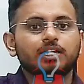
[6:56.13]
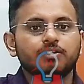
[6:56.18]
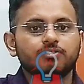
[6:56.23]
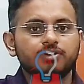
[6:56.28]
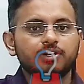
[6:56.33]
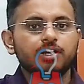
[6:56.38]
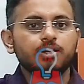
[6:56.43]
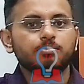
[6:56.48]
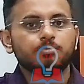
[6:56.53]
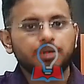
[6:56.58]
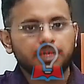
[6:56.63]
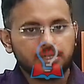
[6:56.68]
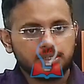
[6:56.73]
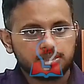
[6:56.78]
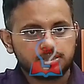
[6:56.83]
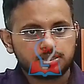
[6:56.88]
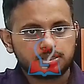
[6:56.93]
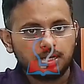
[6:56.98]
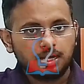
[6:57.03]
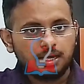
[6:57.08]
dividend
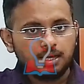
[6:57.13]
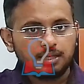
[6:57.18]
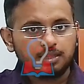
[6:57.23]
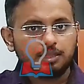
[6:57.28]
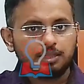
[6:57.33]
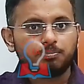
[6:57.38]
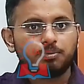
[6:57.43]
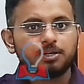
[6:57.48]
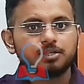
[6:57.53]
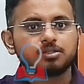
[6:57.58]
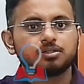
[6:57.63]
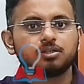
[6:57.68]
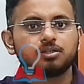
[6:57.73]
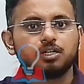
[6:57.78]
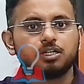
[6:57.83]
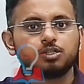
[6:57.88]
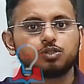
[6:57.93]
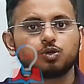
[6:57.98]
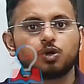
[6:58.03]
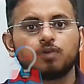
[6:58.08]
means the
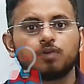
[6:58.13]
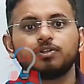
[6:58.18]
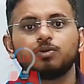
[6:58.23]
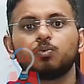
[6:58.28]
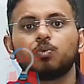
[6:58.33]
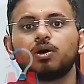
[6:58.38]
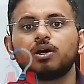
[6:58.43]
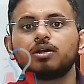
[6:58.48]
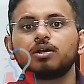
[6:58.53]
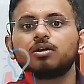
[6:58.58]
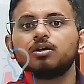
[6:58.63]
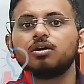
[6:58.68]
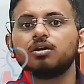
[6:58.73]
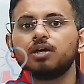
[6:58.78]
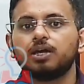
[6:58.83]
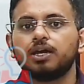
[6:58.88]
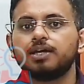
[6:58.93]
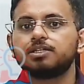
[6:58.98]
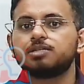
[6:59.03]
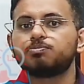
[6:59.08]
percentage of the working
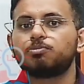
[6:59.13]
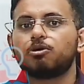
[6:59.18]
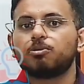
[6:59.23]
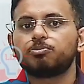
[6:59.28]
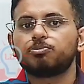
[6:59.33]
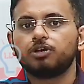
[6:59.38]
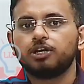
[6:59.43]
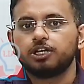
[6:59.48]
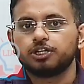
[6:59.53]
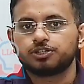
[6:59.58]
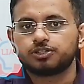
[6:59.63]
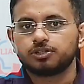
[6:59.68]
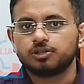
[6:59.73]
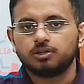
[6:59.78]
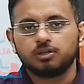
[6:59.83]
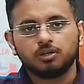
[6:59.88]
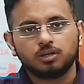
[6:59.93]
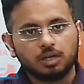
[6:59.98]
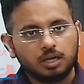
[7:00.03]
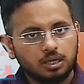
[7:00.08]
age
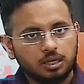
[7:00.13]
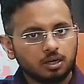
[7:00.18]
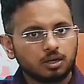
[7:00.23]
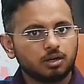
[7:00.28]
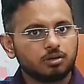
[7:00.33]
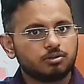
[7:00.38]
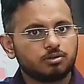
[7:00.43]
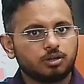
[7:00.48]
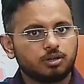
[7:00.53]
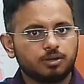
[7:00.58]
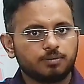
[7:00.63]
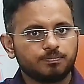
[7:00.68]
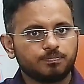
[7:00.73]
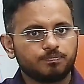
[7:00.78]
population in a country.